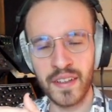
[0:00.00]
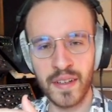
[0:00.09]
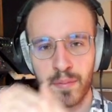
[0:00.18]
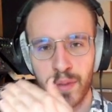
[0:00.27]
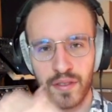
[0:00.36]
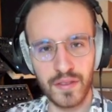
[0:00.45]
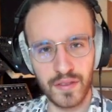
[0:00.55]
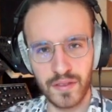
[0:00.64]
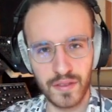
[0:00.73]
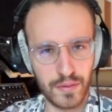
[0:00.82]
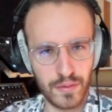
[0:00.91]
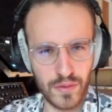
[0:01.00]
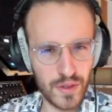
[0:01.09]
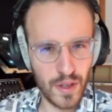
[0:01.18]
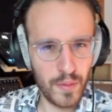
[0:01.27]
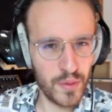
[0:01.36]
but
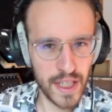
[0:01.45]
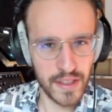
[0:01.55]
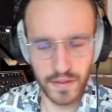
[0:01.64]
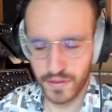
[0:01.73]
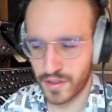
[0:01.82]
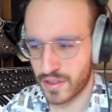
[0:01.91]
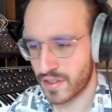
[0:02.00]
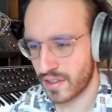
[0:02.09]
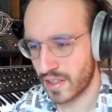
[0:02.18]
some way different.